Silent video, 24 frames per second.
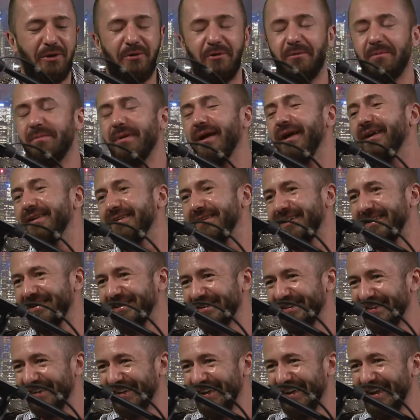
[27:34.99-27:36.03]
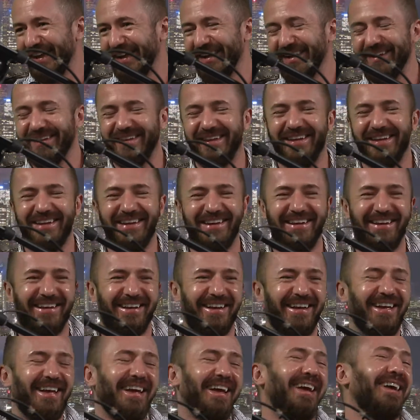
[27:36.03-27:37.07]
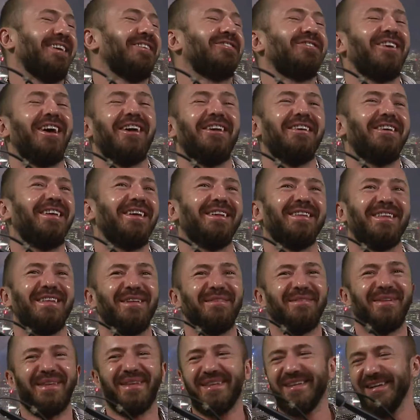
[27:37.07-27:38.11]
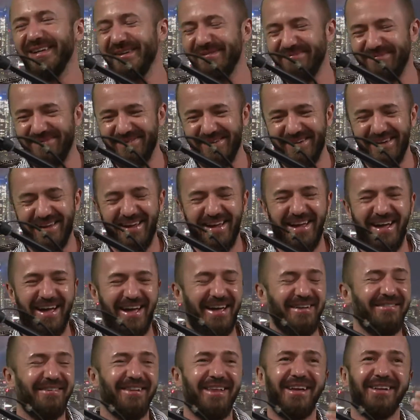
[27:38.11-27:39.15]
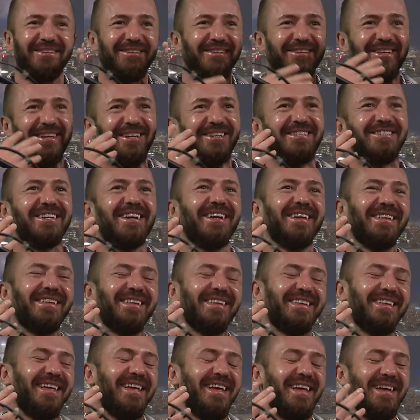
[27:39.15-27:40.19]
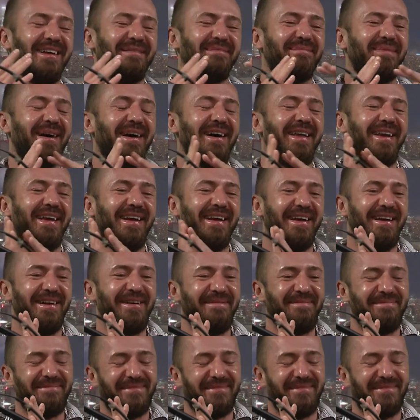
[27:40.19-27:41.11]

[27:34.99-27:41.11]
to bed and try to get some sleep. I have a lot to digest, but